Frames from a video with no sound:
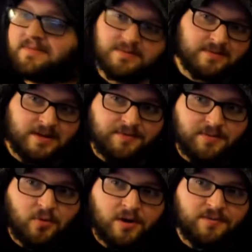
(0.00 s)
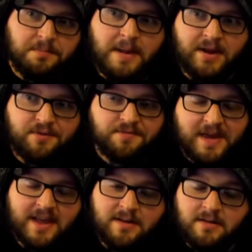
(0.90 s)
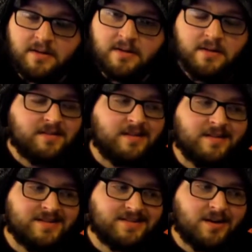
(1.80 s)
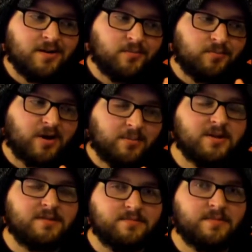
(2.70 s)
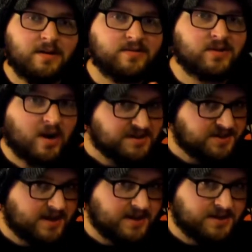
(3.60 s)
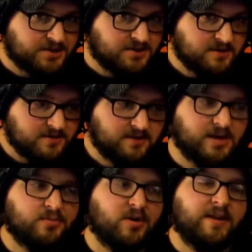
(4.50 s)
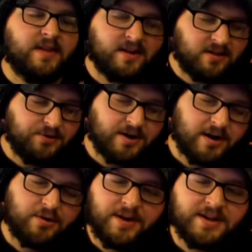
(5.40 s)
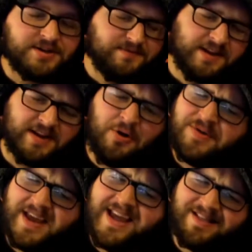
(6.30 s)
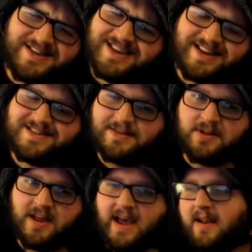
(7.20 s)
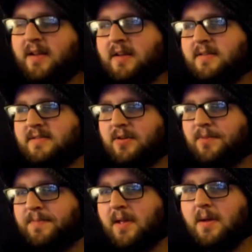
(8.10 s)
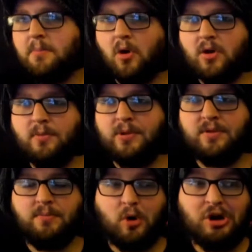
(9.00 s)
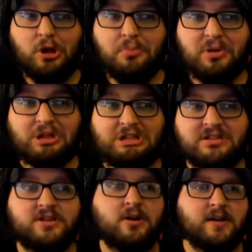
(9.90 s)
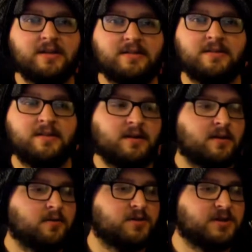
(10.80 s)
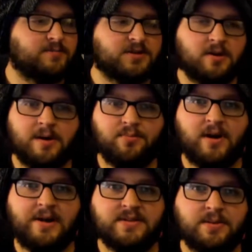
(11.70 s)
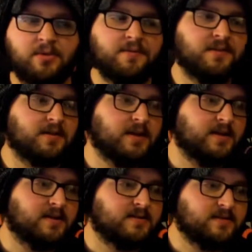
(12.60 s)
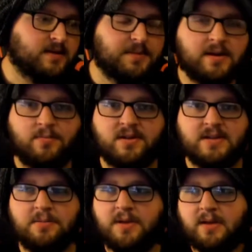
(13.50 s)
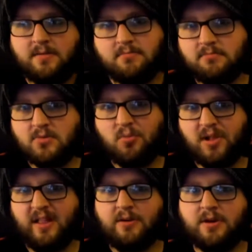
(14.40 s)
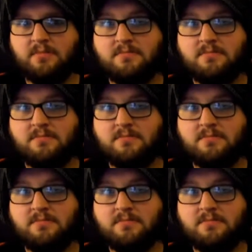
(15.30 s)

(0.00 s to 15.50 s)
if you're more of a metal fan, then this song will probably, scratch that itch in your brain, that Clone Hero itch of like, oh yeah, let's get some of that. So Morgibl Circus, which I'm sure I'm pronouncing perfectly, is my number 10 pick. Go play that one.